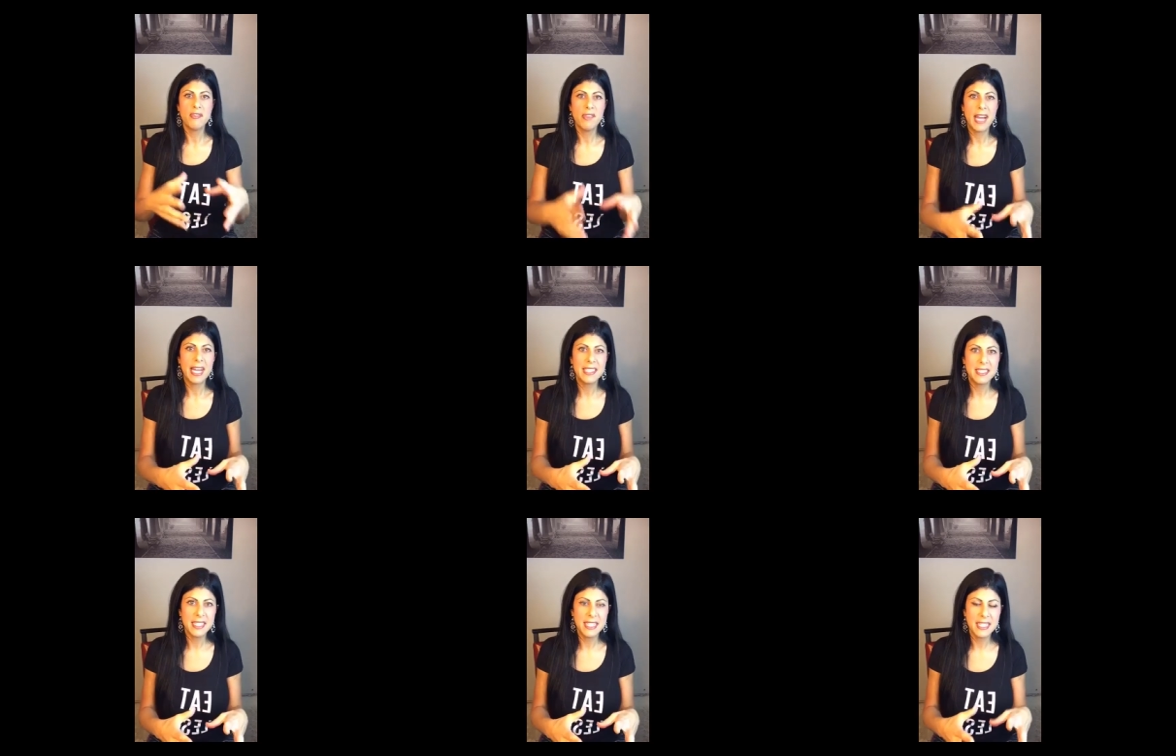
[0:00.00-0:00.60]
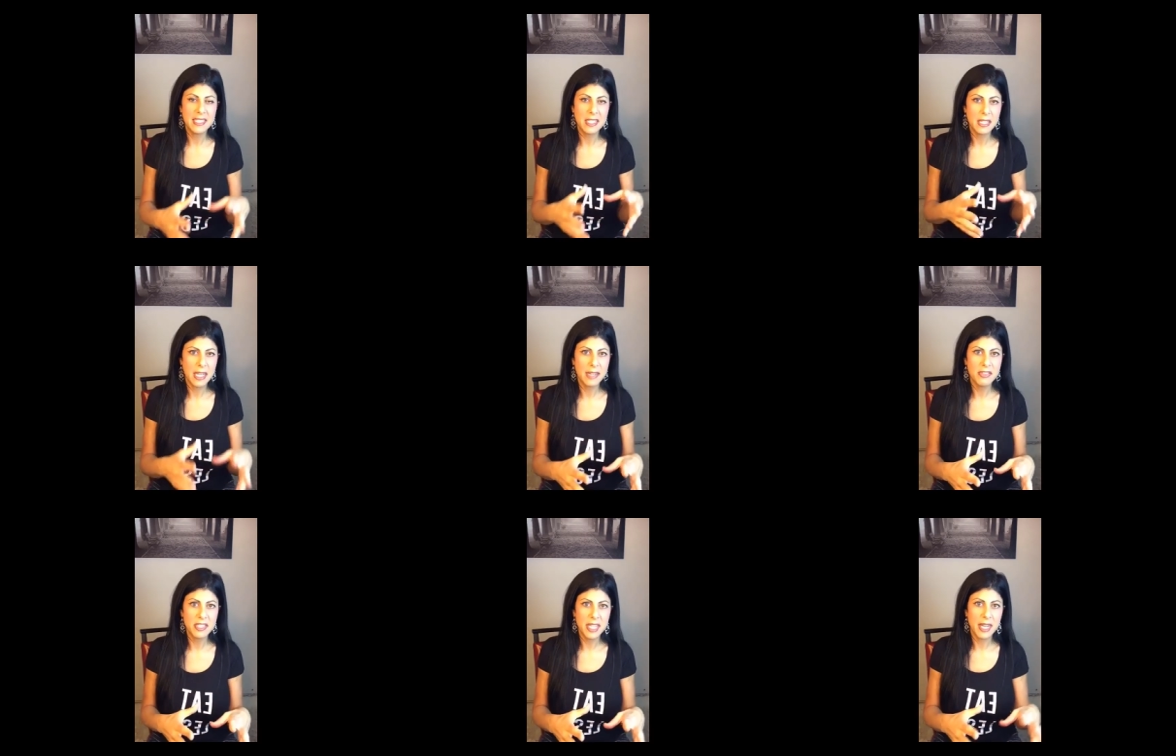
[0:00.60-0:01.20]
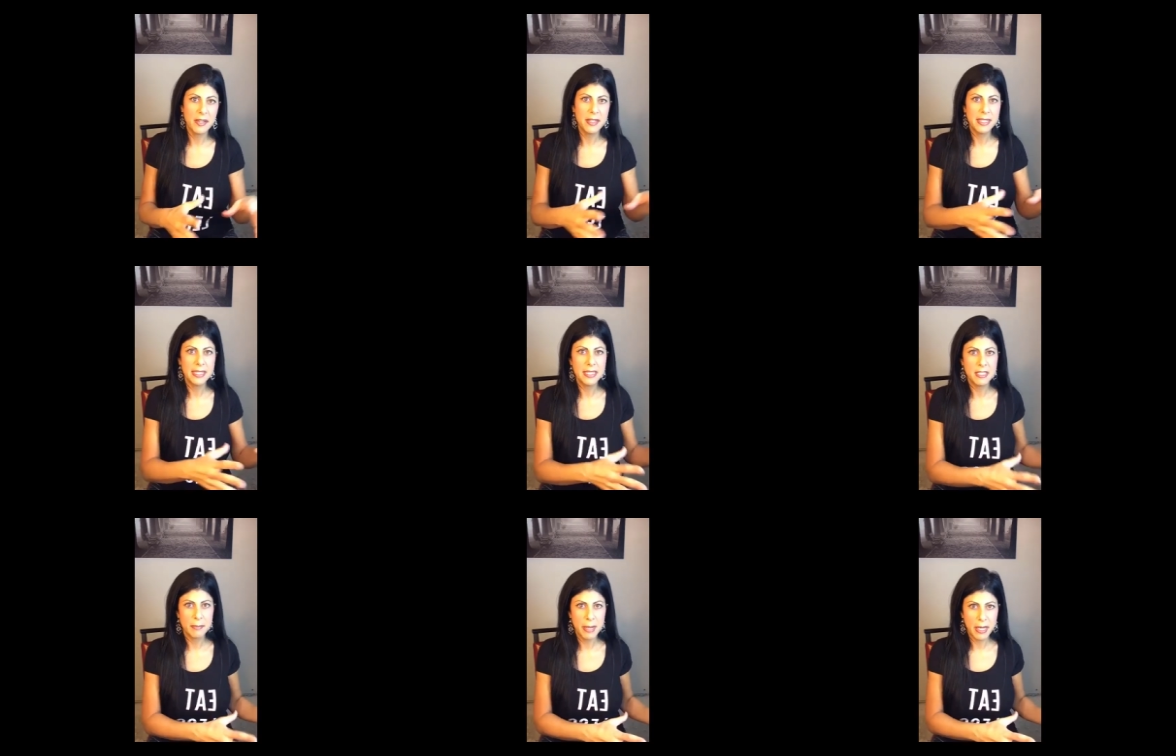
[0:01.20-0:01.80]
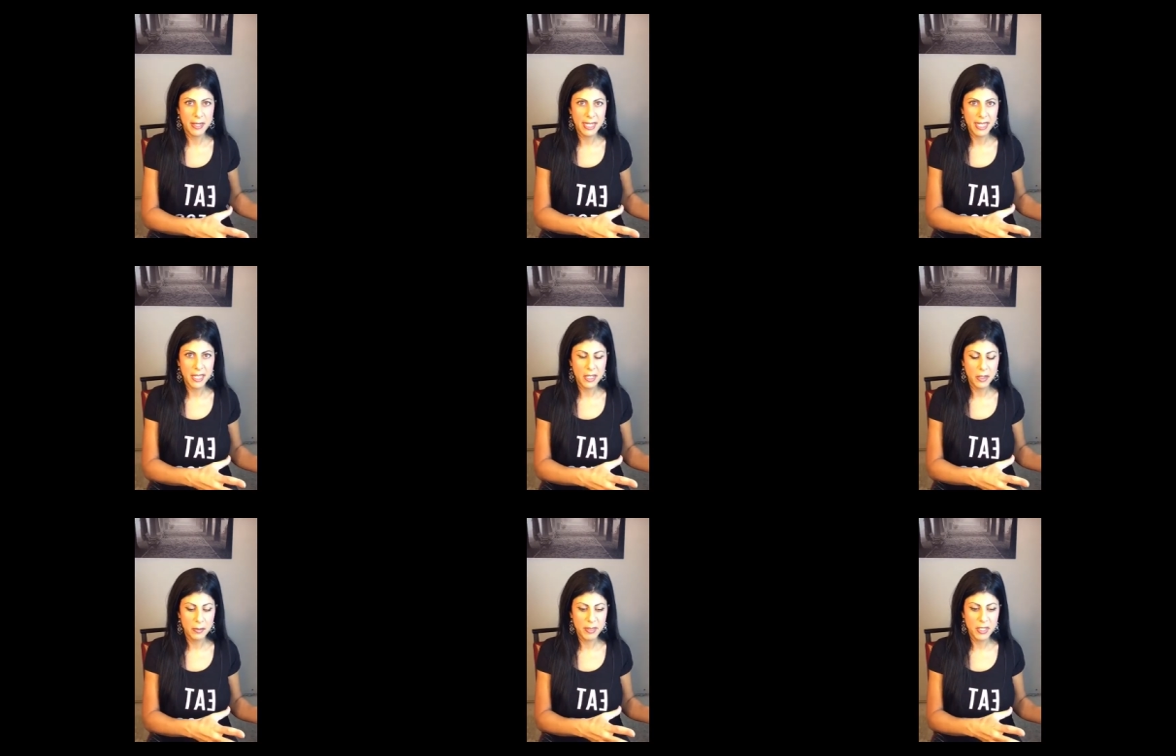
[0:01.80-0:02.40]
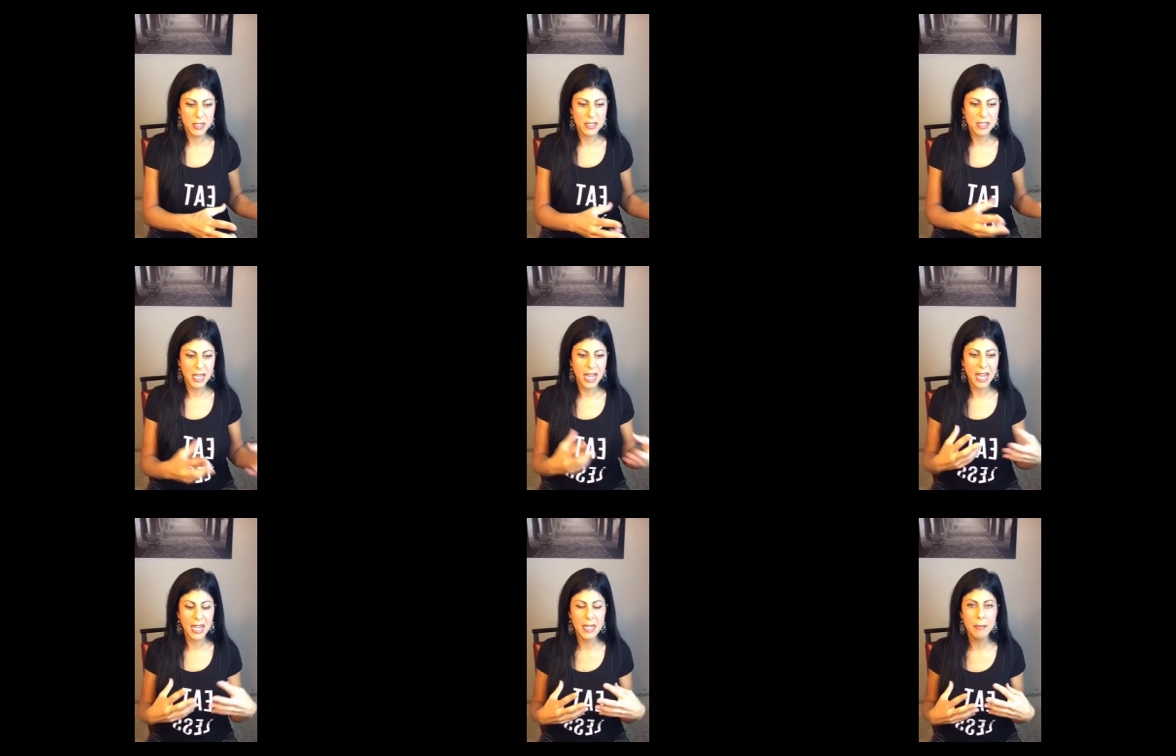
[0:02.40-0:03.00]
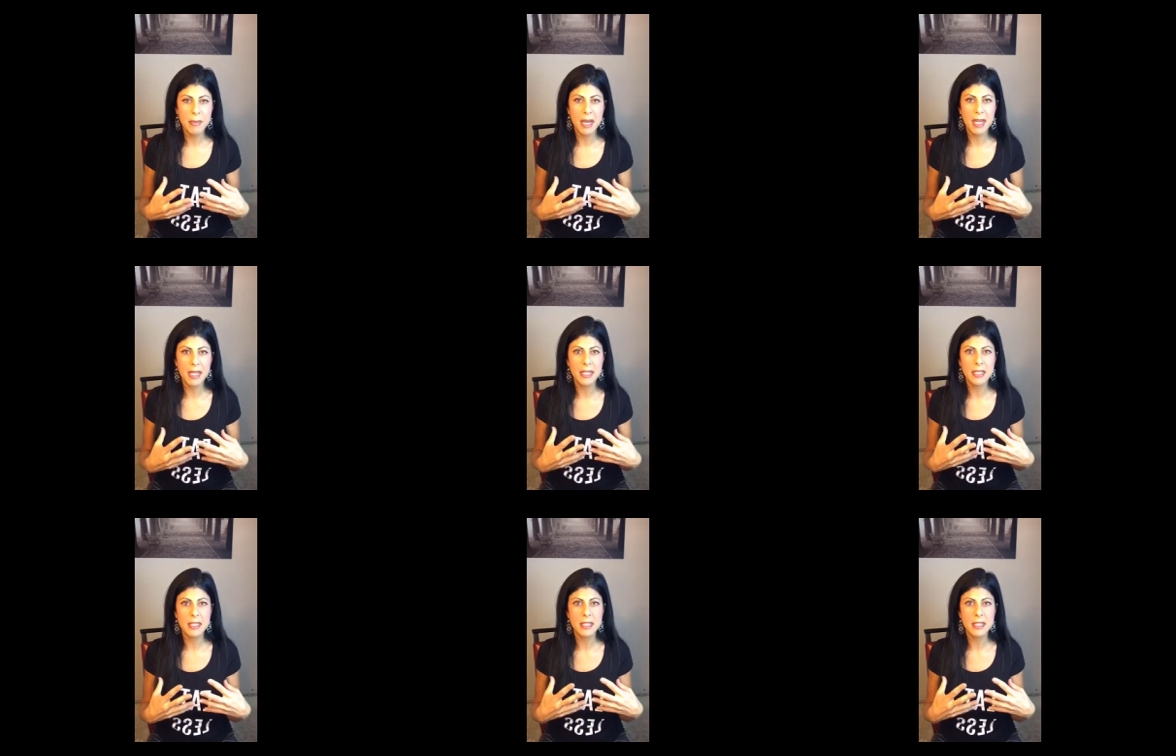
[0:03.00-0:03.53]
fasting as a lifestyle than it is about keto, because I'm not